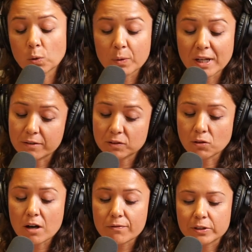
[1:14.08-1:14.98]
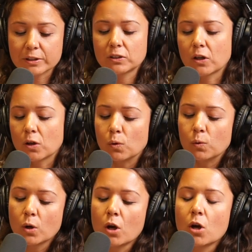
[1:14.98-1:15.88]
what we have to offer.
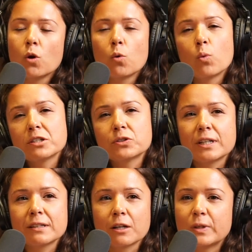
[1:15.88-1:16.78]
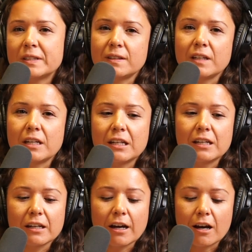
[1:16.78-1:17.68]
So one trend that we
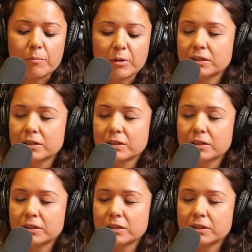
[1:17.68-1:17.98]
see um,